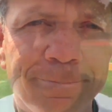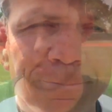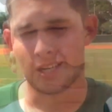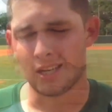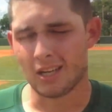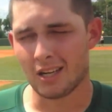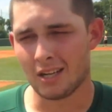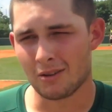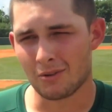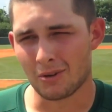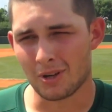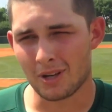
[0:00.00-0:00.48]

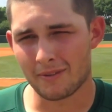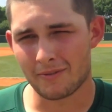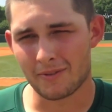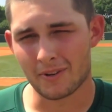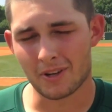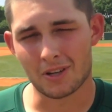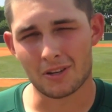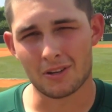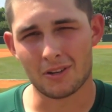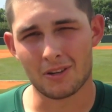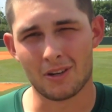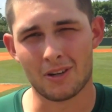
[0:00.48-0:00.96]
Uh, well, I
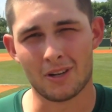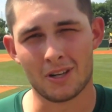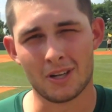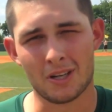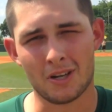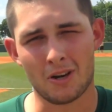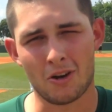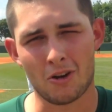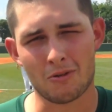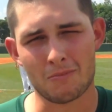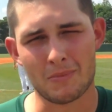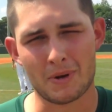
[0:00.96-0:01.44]
felt
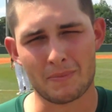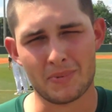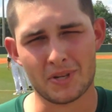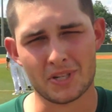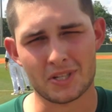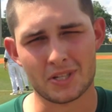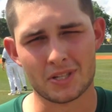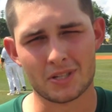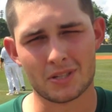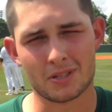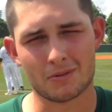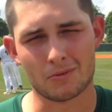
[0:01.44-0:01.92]
uh, all my
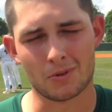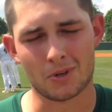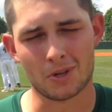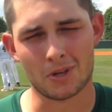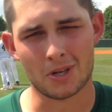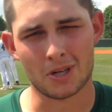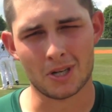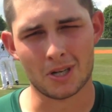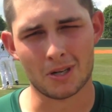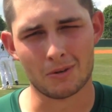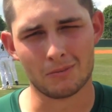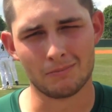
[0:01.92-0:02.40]
pitches were,
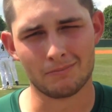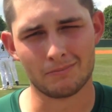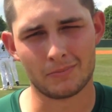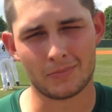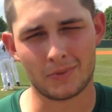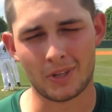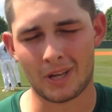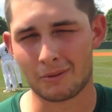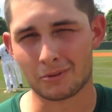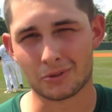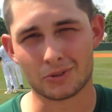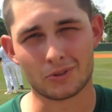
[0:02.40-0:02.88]

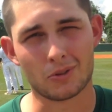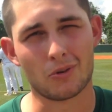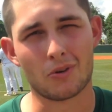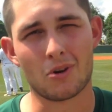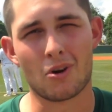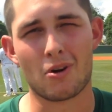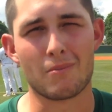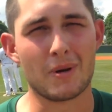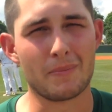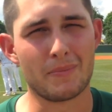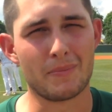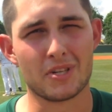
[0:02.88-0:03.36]
uh, I was throwing
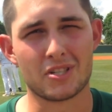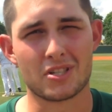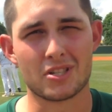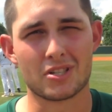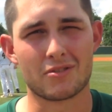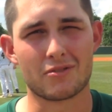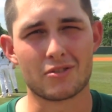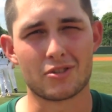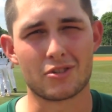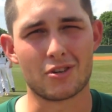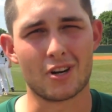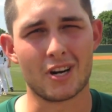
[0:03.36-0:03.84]
all my pitches
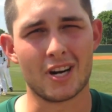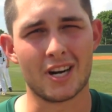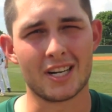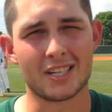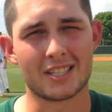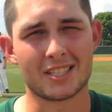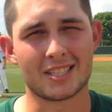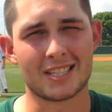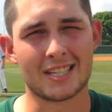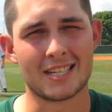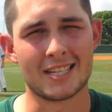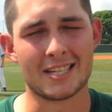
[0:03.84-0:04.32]
for
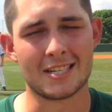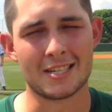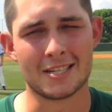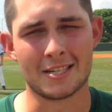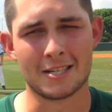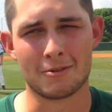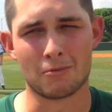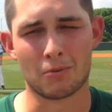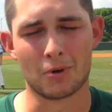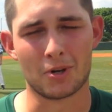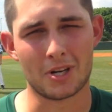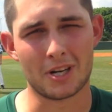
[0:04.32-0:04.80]
strikes and
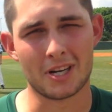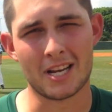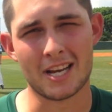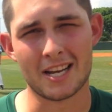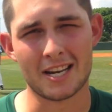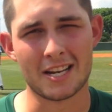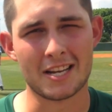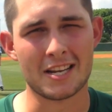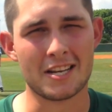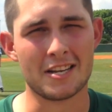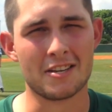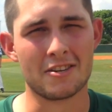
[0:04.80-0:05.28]
uh, working
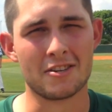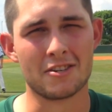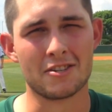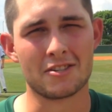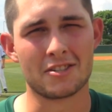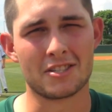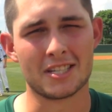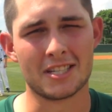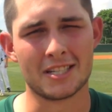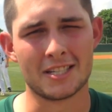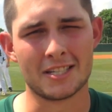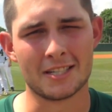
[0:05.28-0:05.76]
ahead of
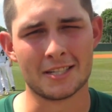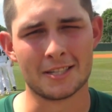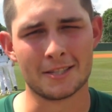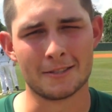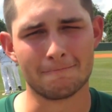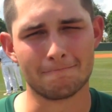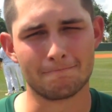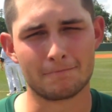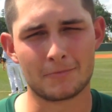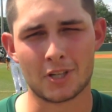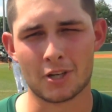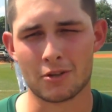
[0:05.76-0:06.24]
hitters. And uh,
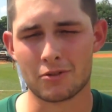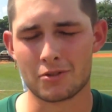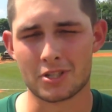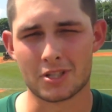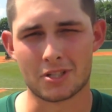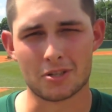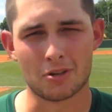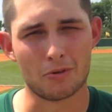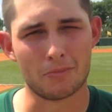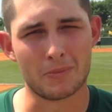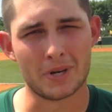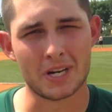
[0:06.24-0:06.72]
coach had
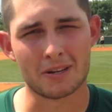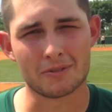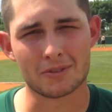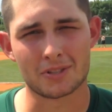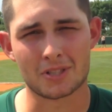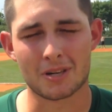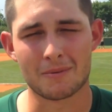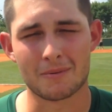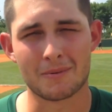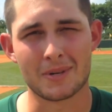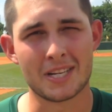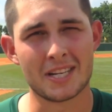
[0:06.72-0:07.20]
told me I was
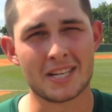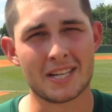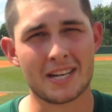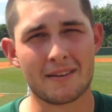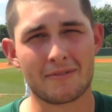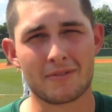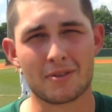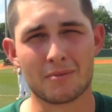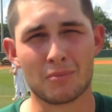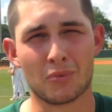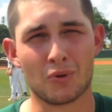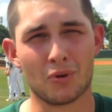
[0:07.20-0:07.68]
coming in
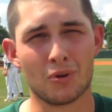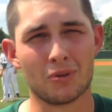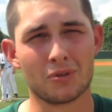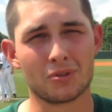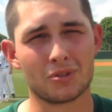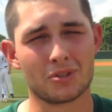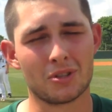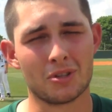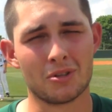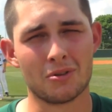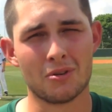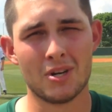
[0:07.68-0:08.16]
after bull,
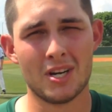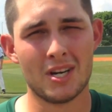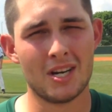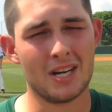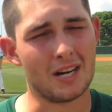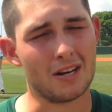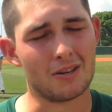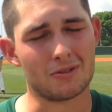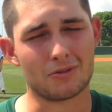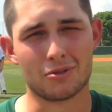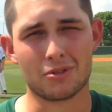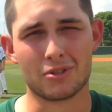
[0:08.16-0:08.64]
so
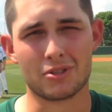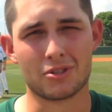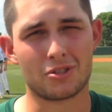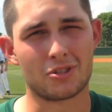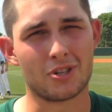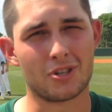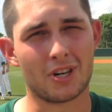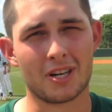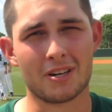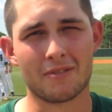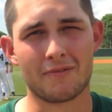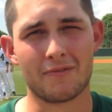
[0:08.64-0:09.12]
I was really just
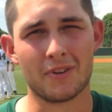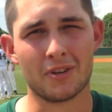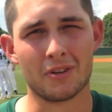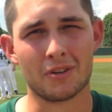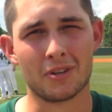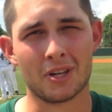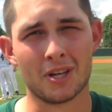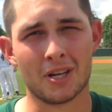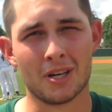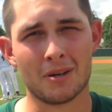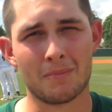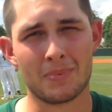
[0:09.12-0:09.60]
trying to fill
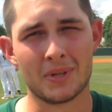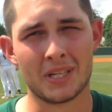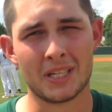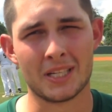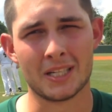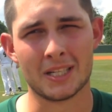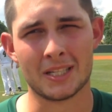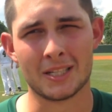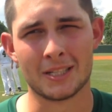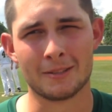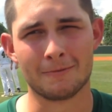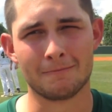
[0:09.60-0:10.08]
it up and
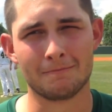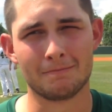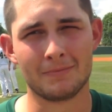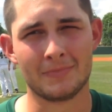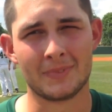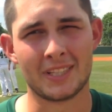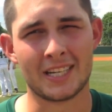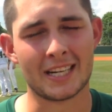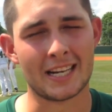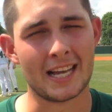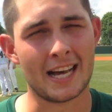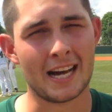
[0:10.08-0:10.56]
uh,
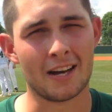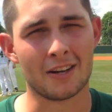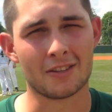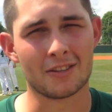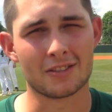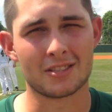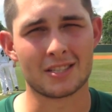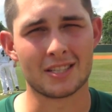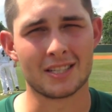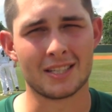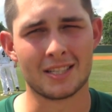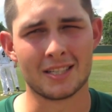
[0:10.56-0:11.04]
get
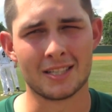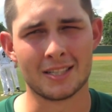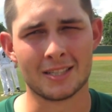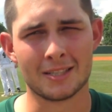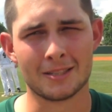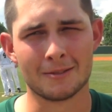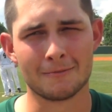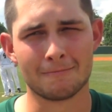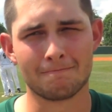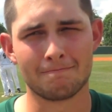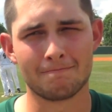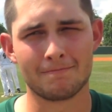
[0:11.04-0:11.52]
outs and
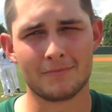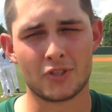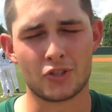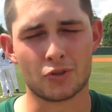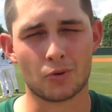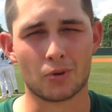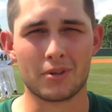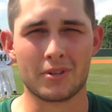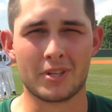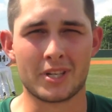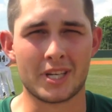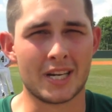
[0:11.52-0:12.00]

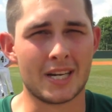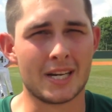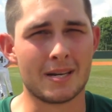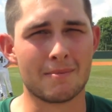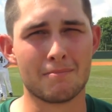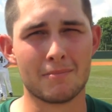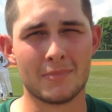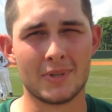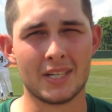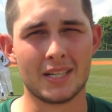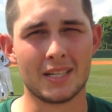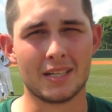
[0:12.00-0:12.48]
shorten the game
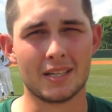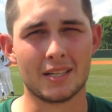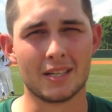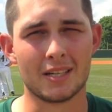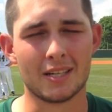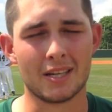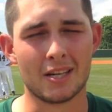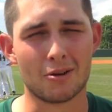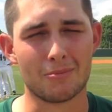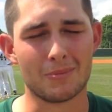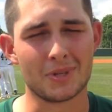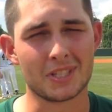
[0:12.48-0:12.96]
and
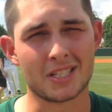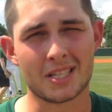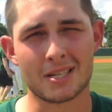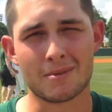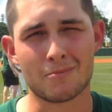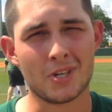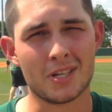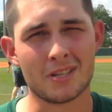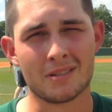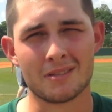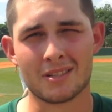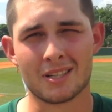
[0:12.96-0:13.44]
help my team
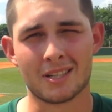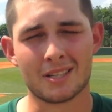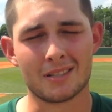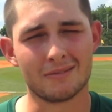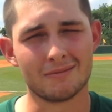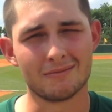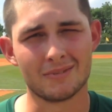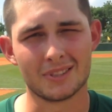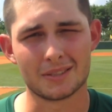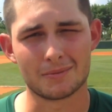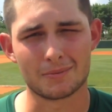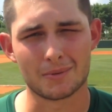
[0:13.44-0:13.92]
win. That,
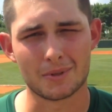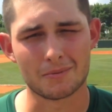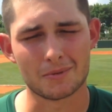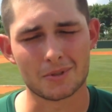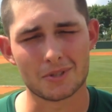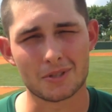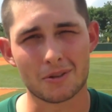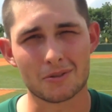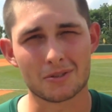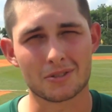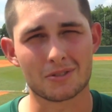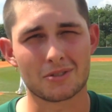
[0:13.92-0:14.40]
that's pretty
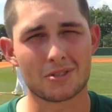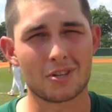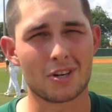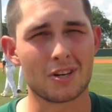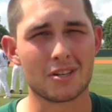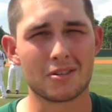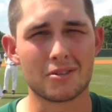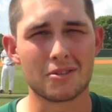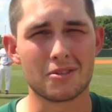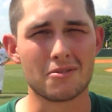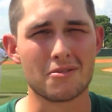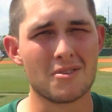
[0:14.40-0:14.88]
much all I was
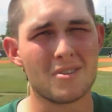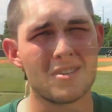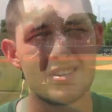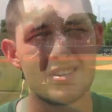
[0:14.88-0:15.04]
trying to do.